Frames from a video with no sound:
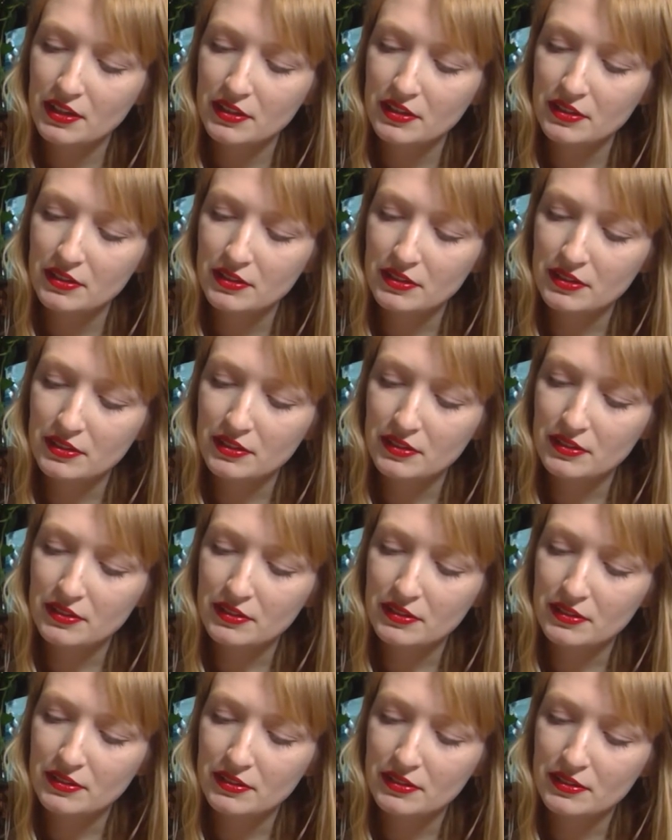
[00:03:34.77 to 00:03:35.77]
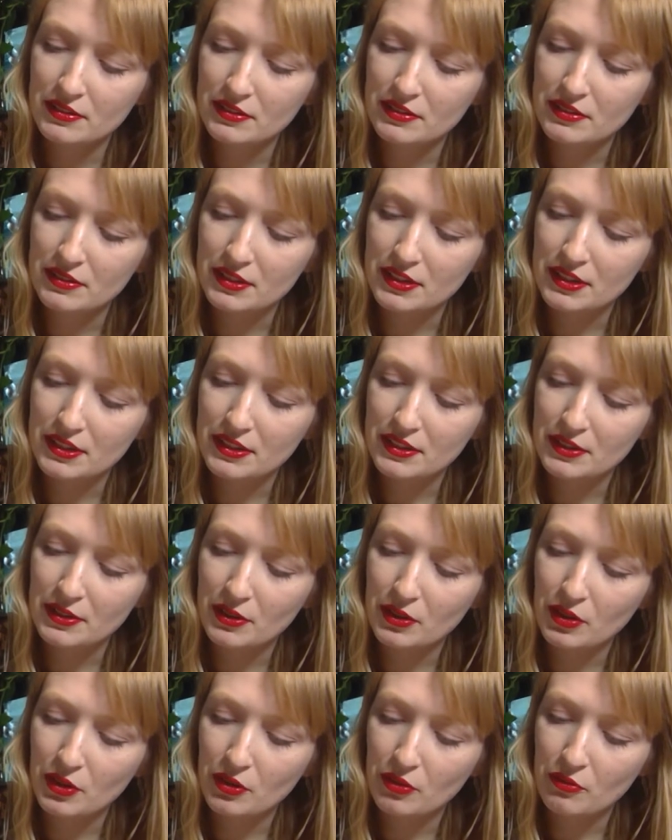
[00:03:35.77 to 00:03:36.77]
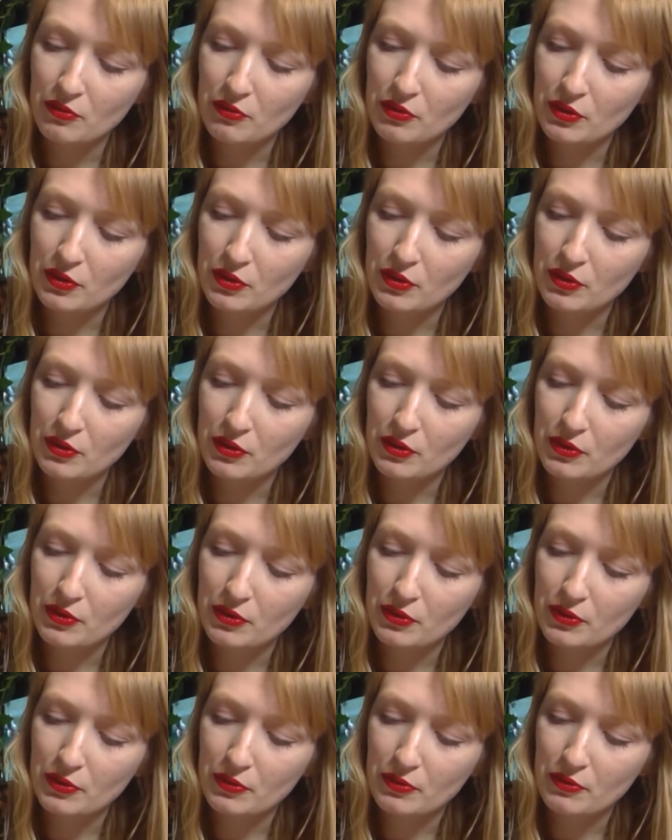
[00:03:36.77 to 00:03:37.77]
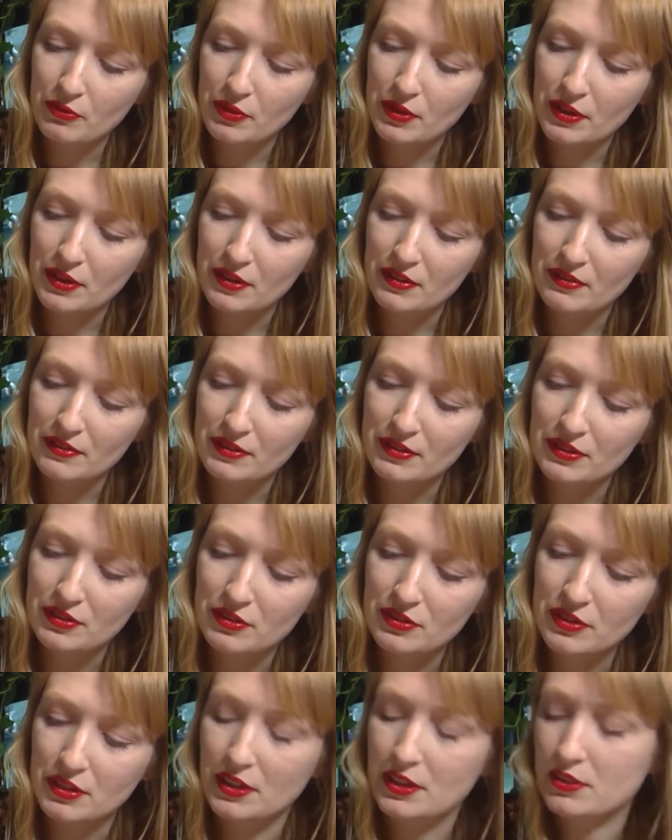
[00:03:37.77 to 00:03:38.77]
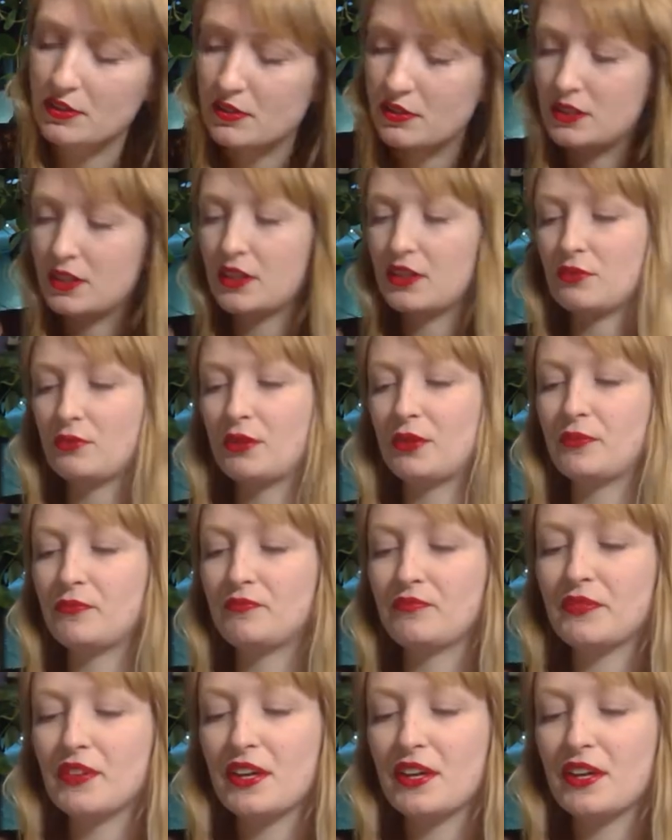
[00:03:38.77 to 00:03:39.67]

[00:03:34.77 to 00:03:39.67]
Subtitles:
2, 3, 4, 5. Just going to add another one.